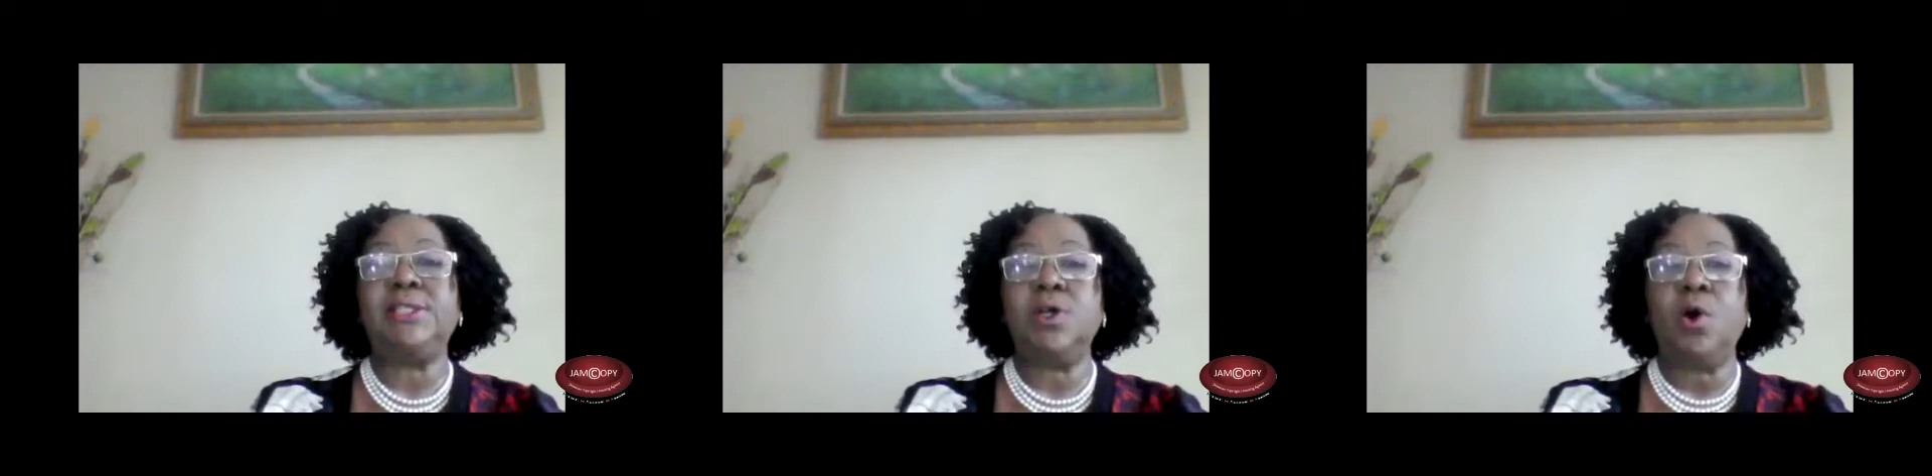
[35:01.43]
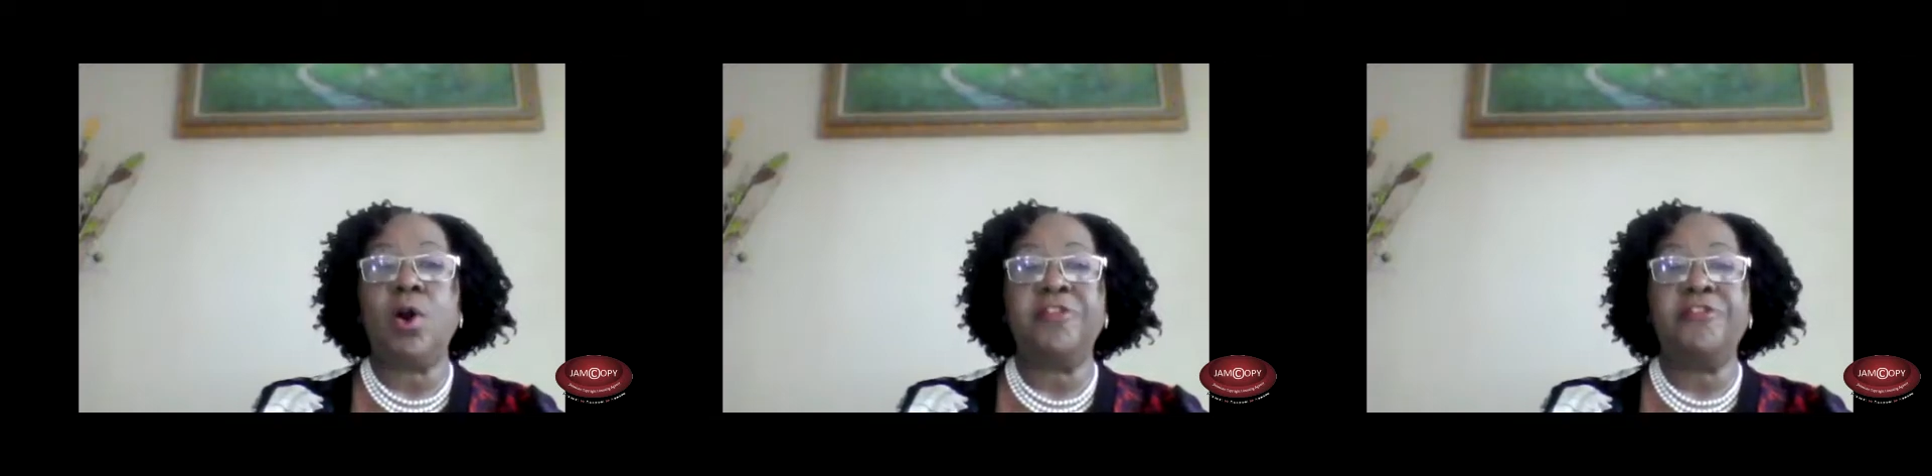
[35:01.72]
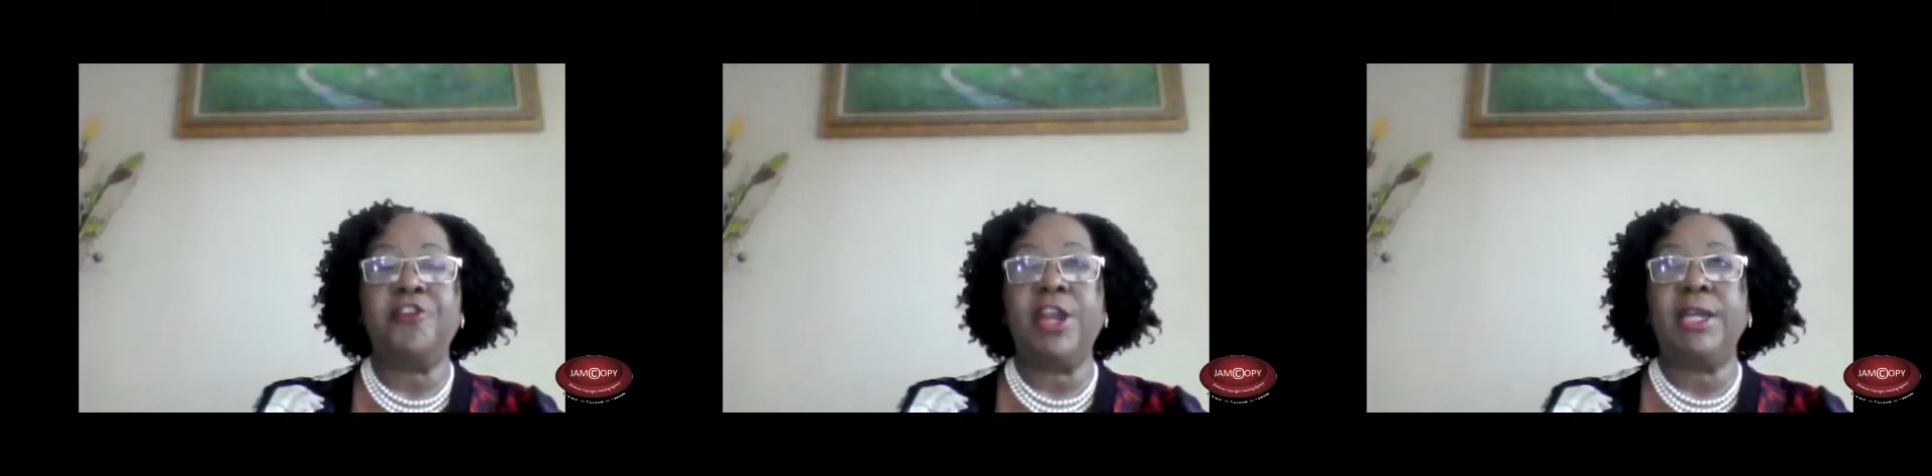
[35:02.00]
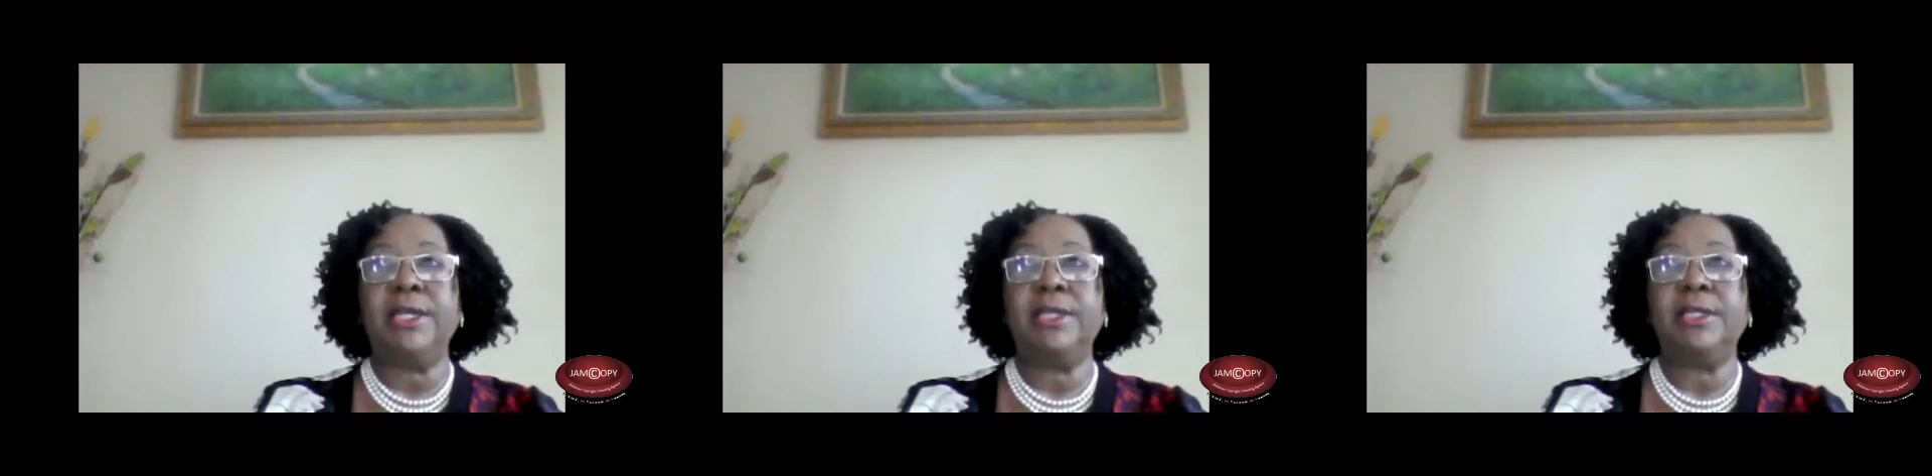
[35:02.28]
saw her
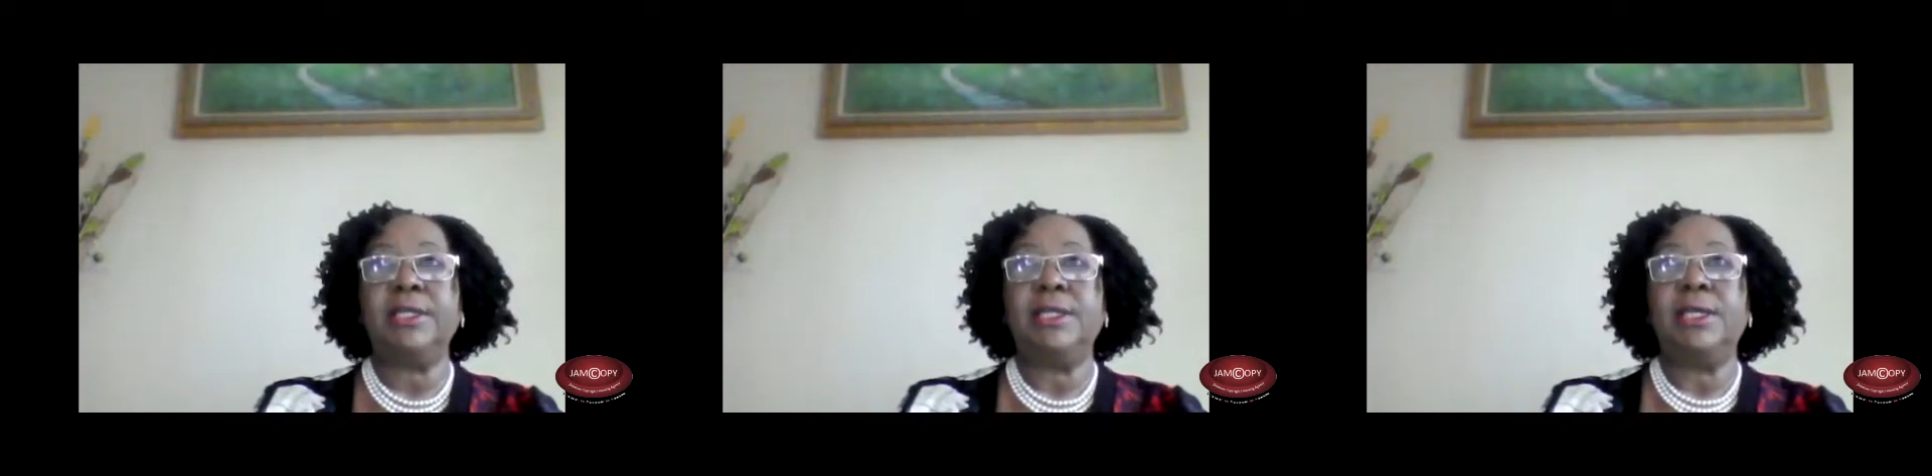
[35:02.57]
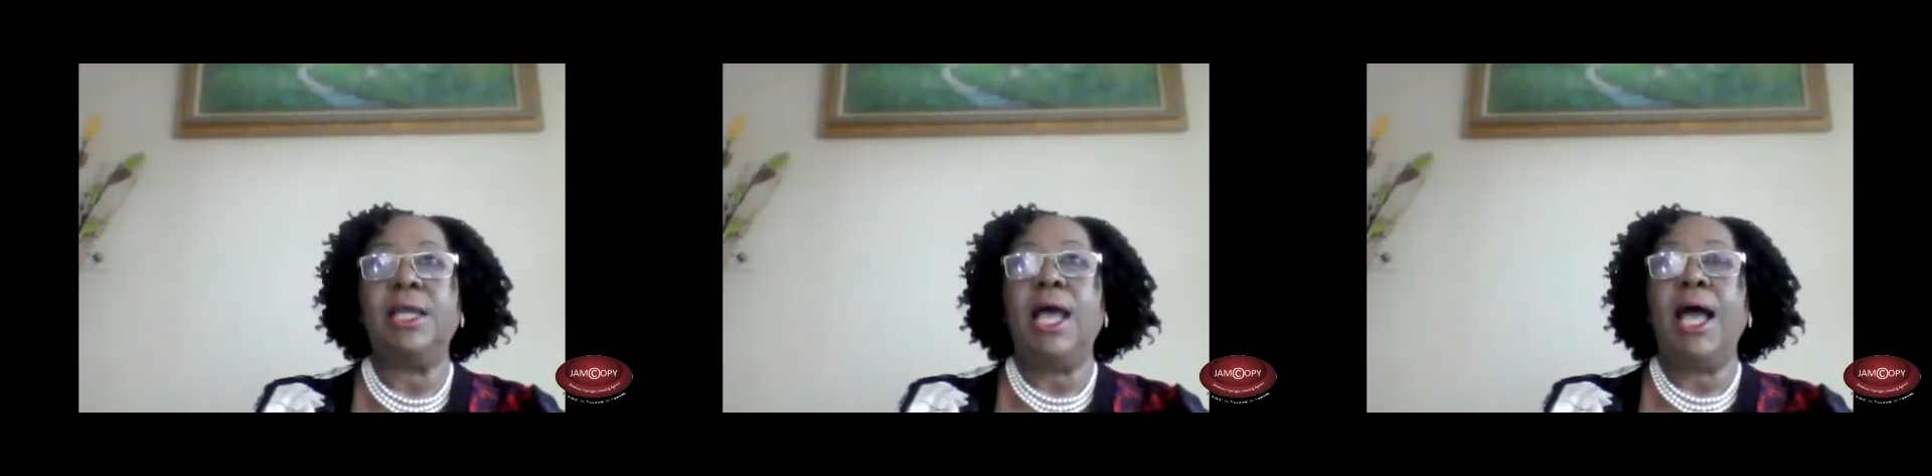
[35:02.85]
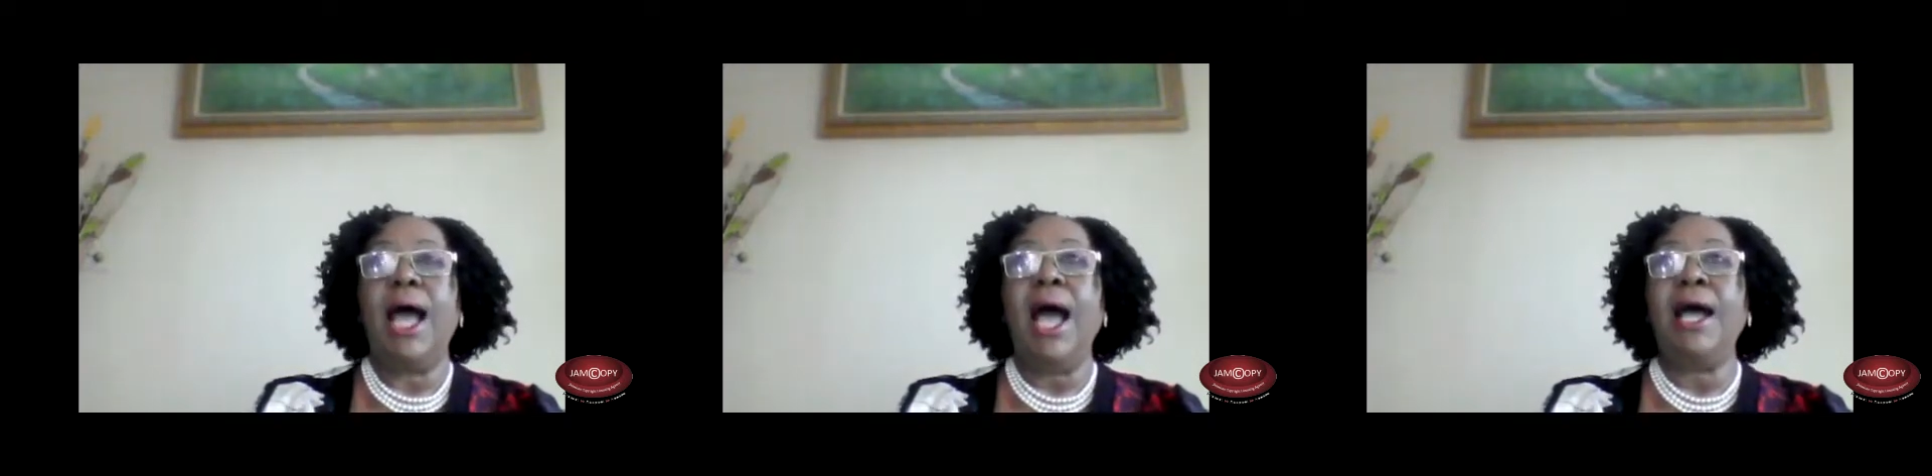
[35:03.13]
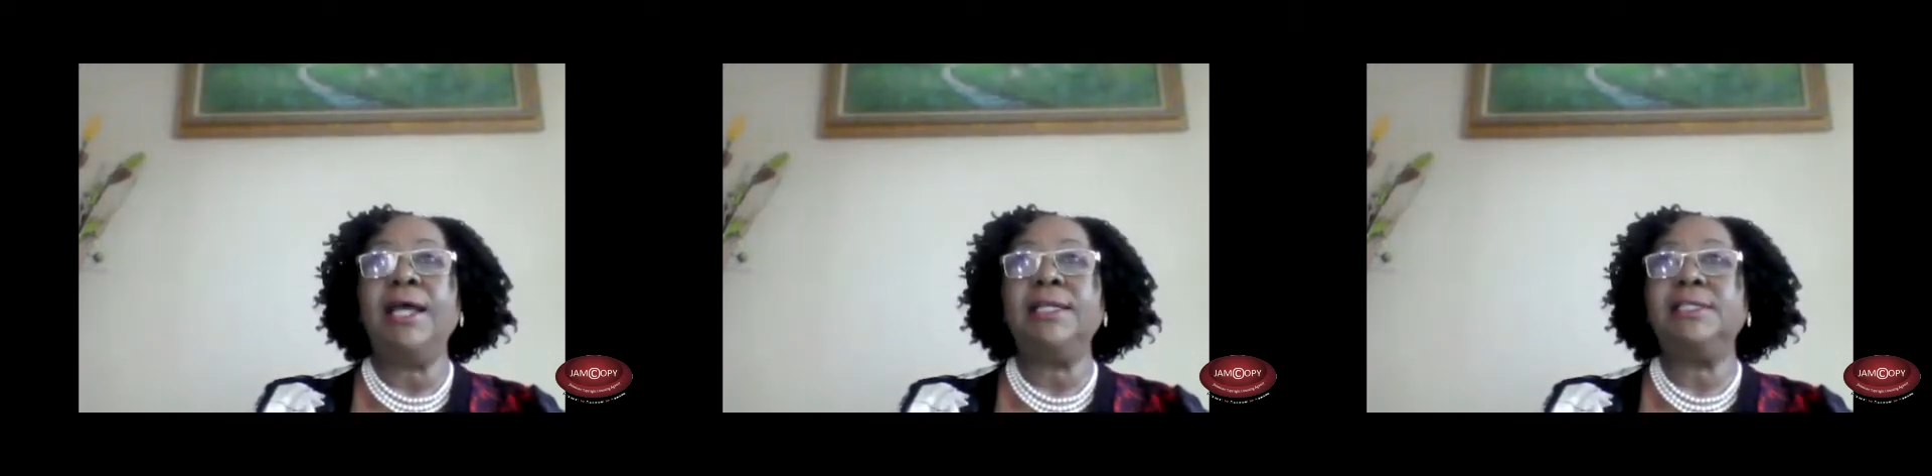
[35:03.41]
friend
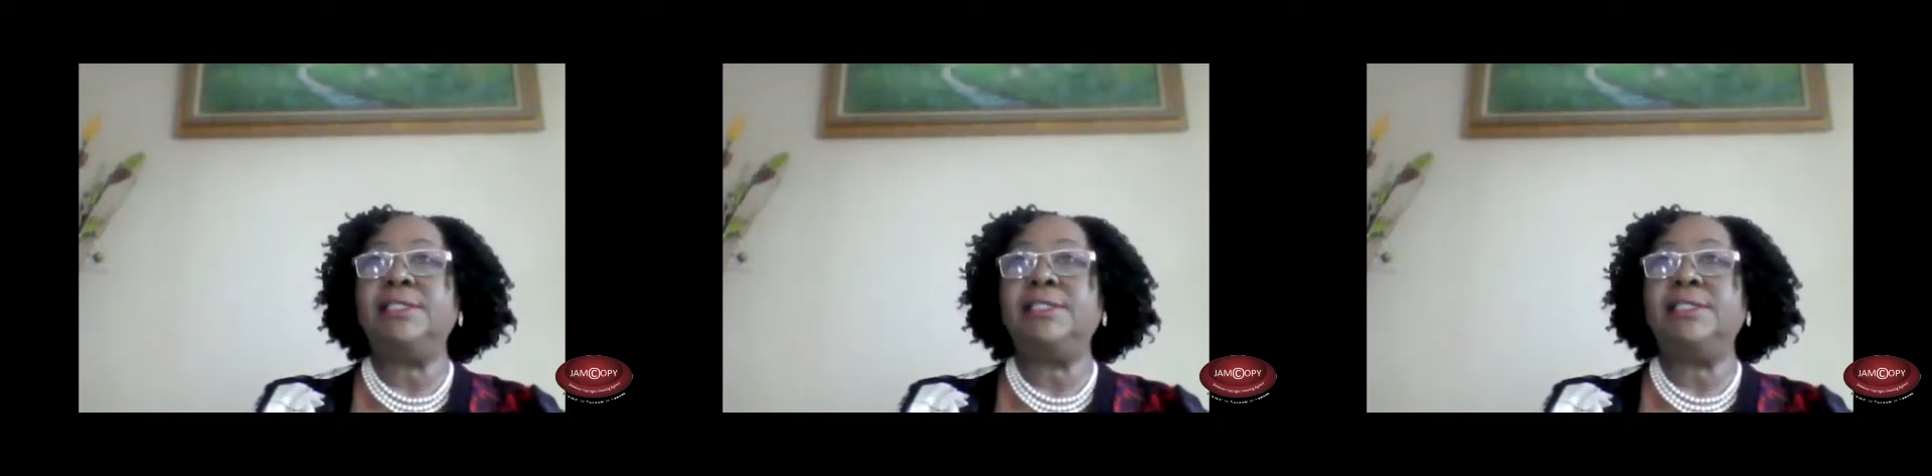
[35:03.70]
and